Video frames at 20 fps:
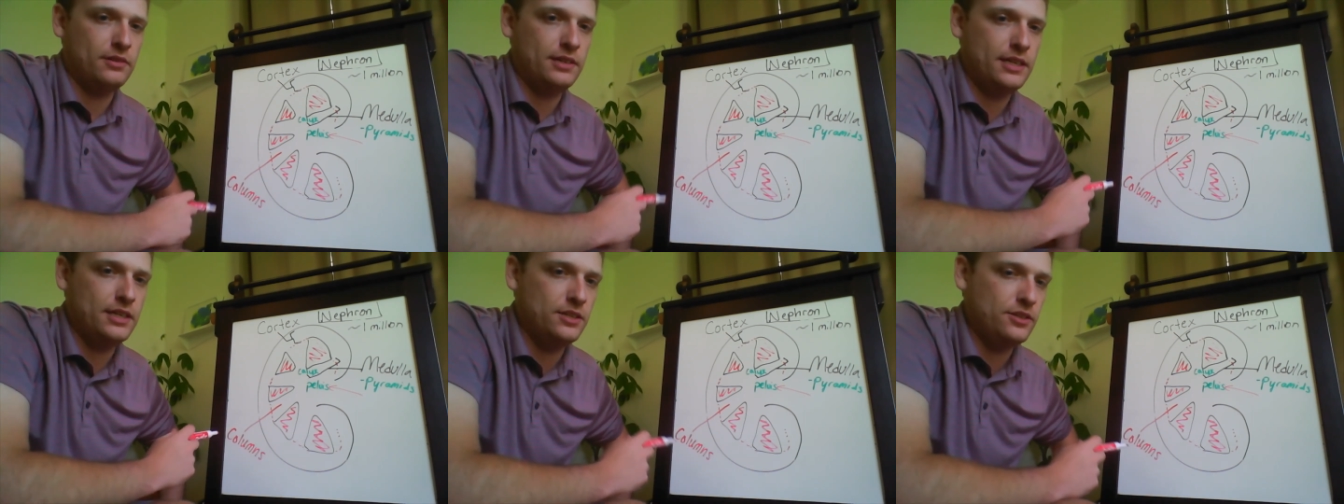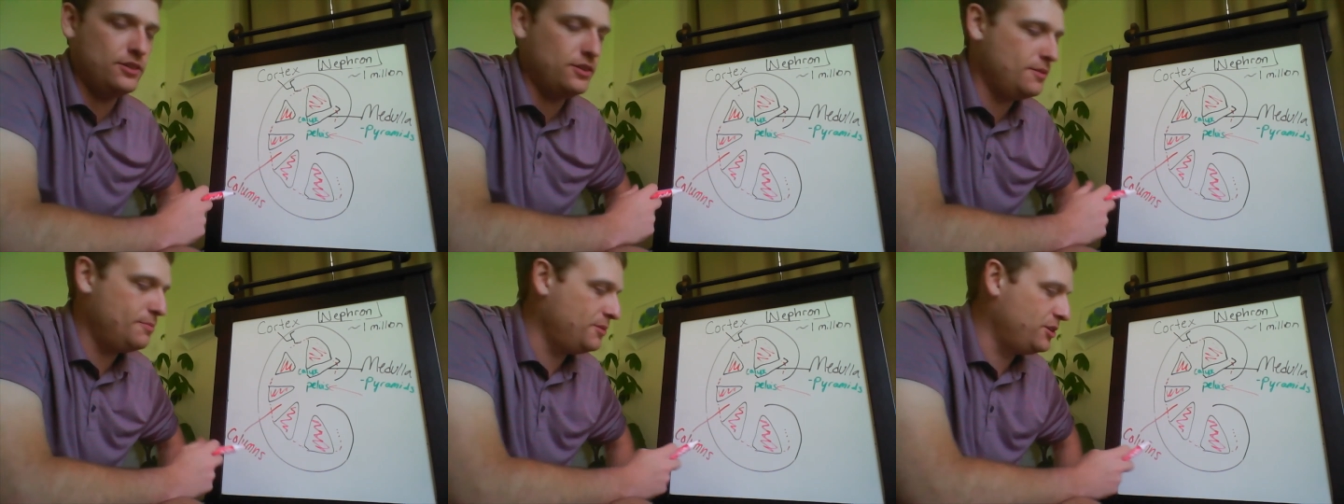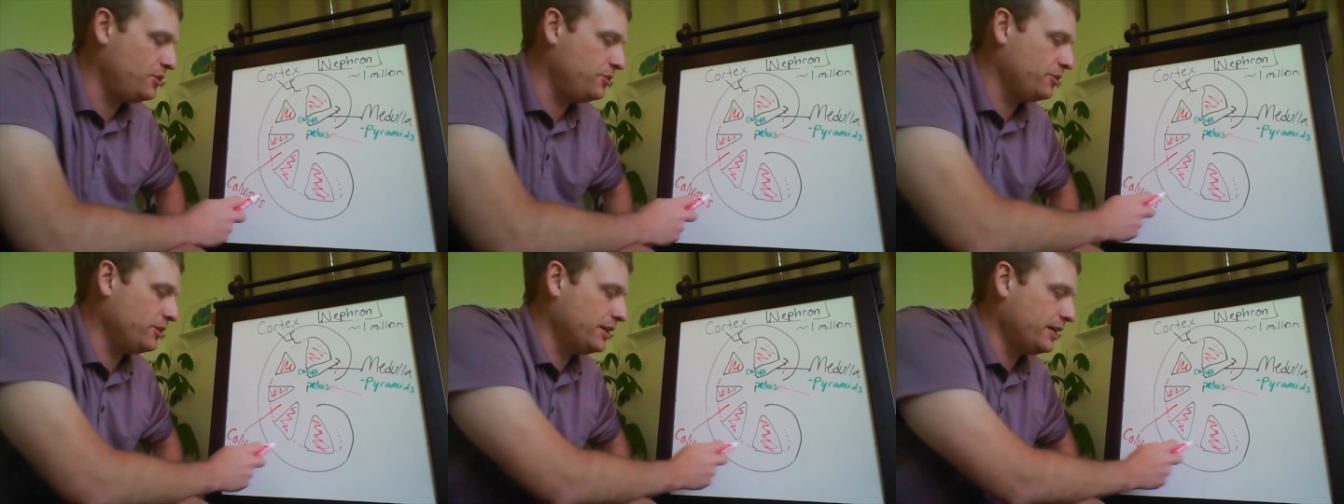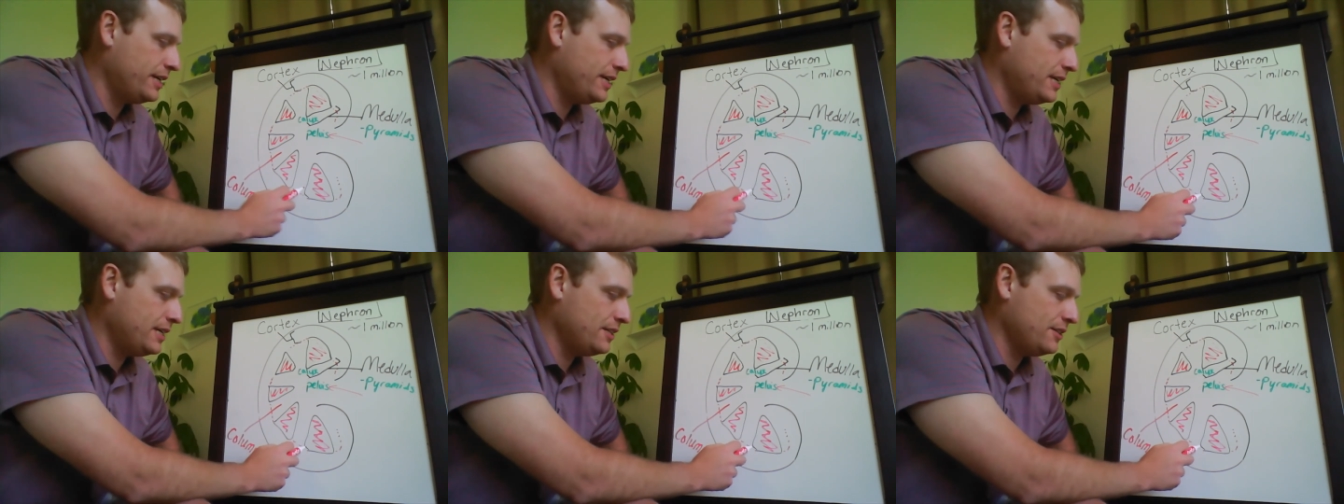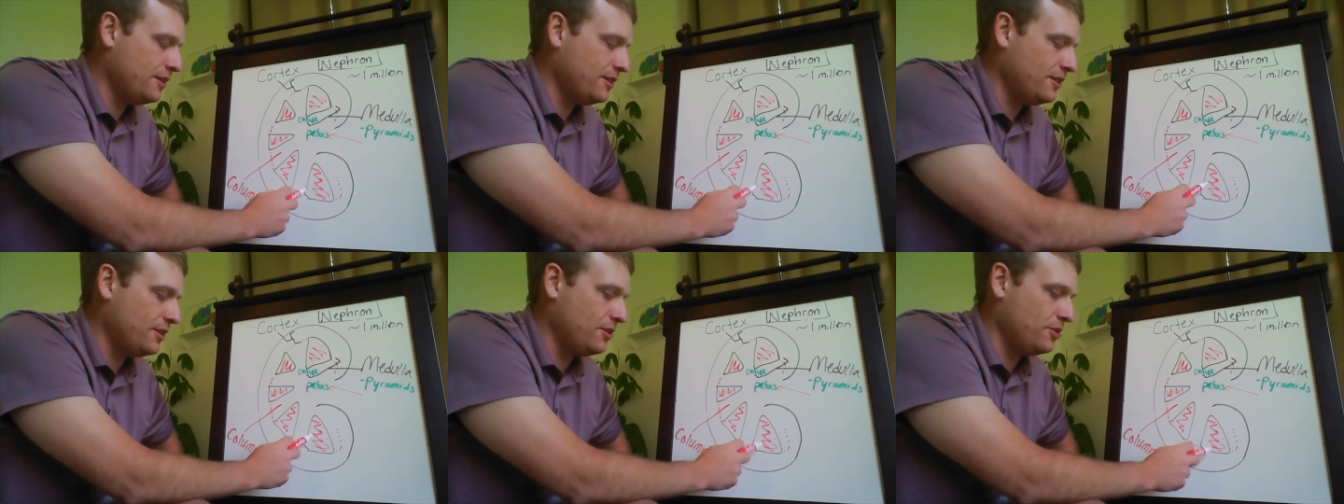into the medulla,
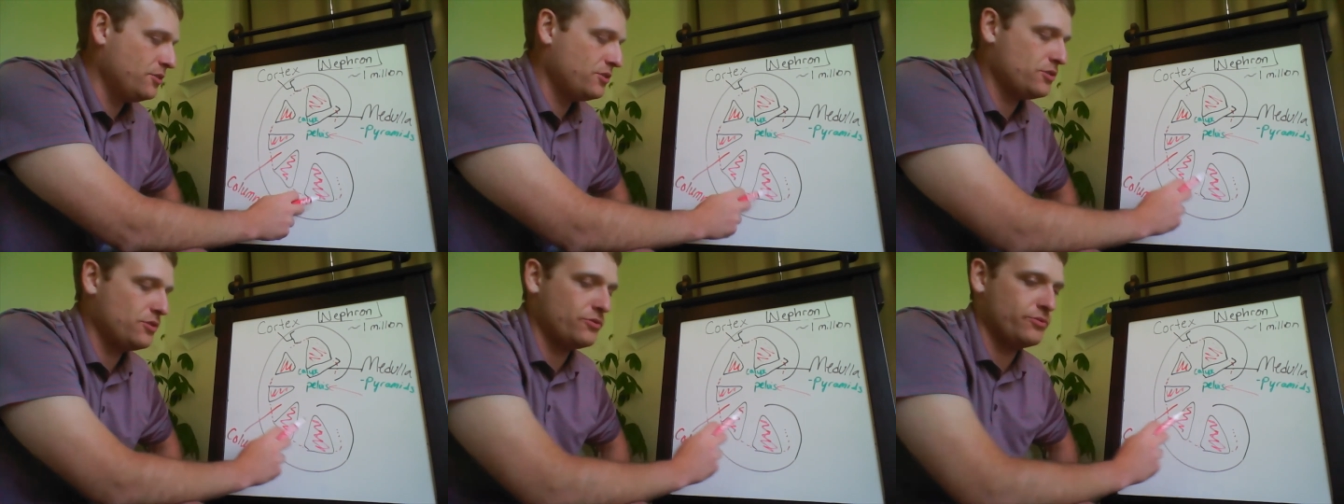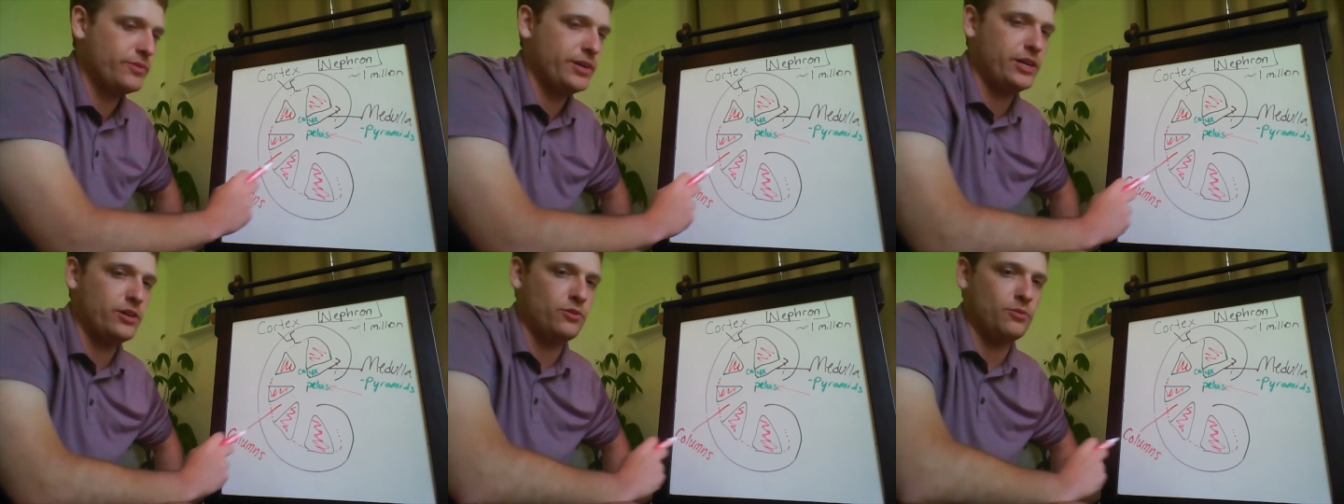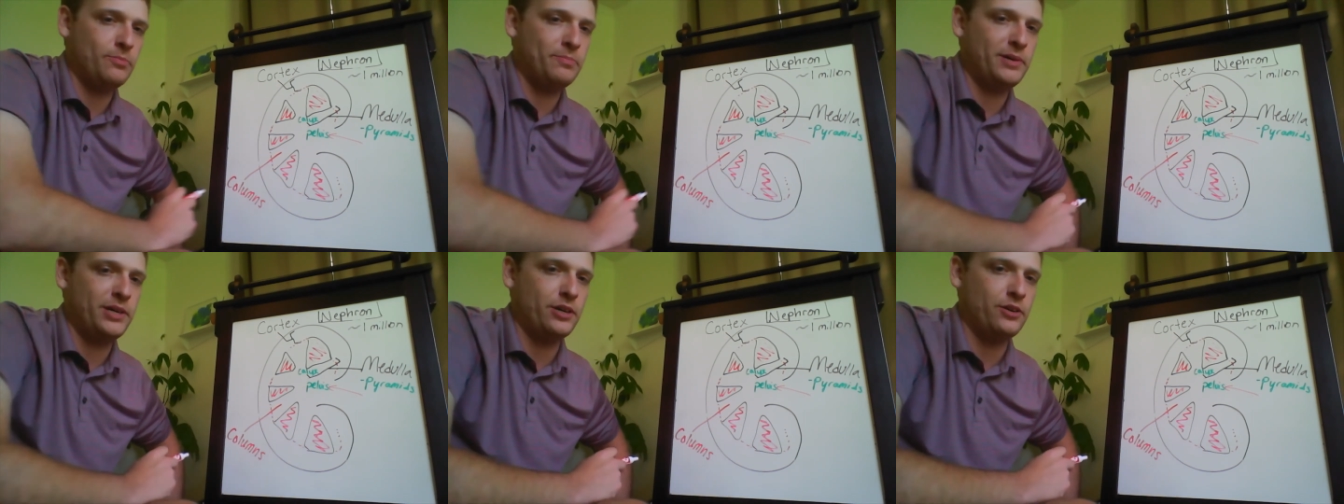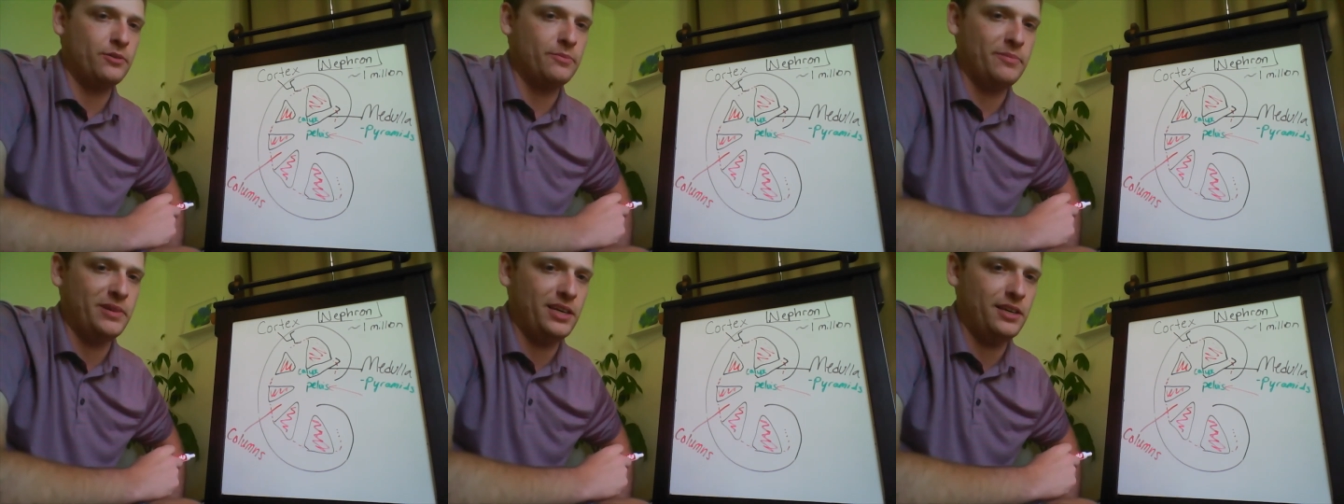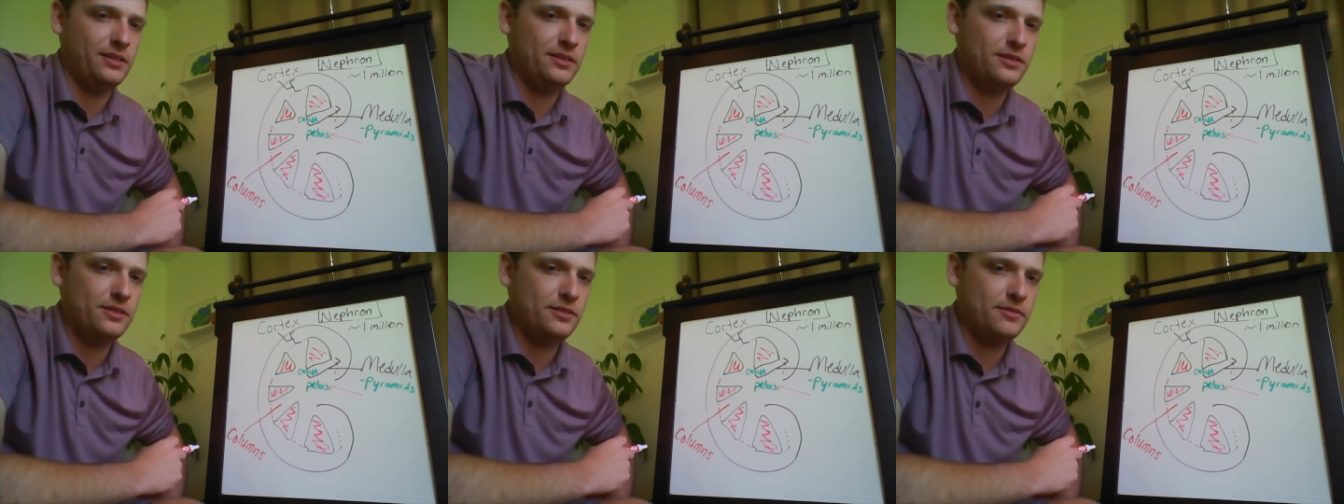into those renal
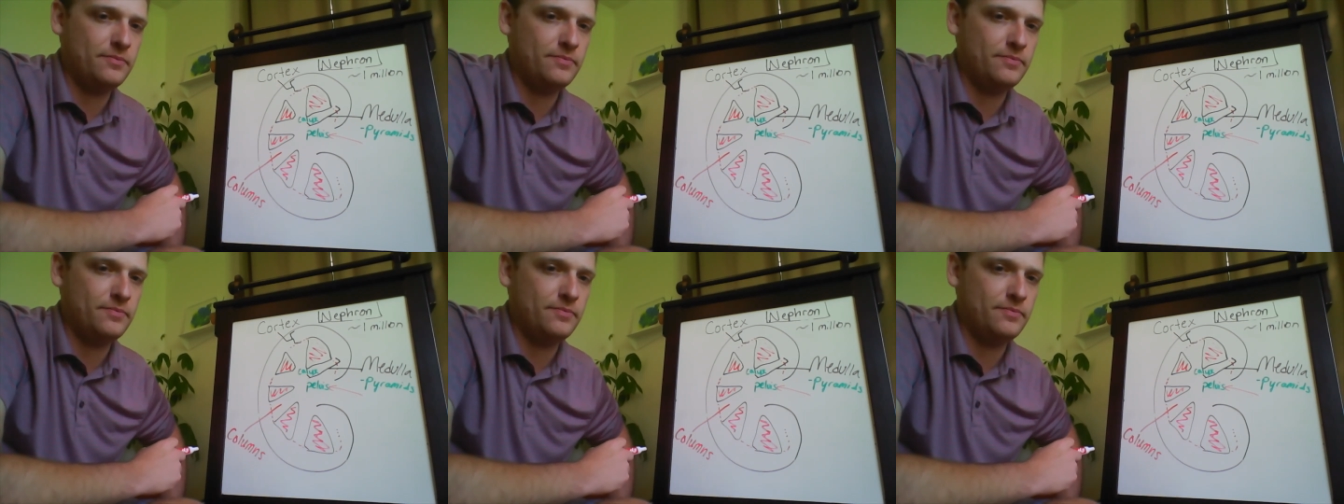pyramids.